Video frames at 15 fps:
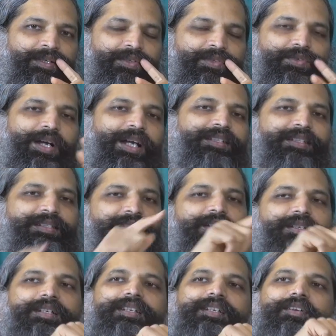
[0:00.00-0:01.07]
So either
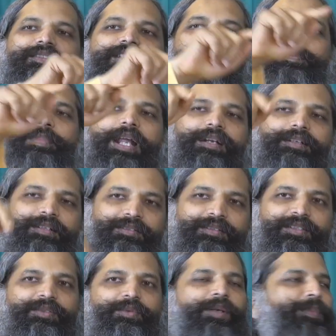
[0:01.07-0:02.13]
certain of their
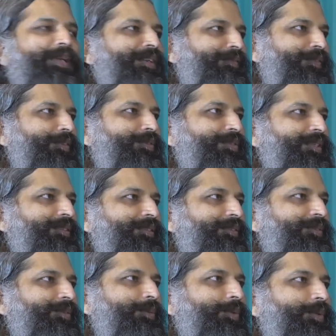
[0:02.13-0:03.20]
practices will be infused in the
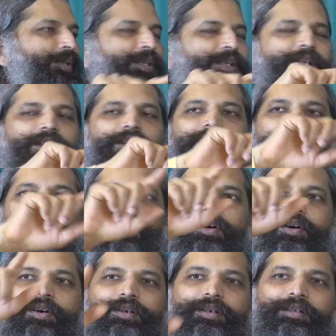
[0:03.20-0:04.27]
school,
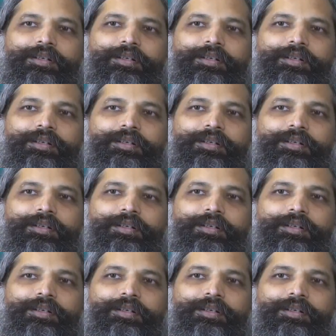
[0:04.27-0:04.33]
or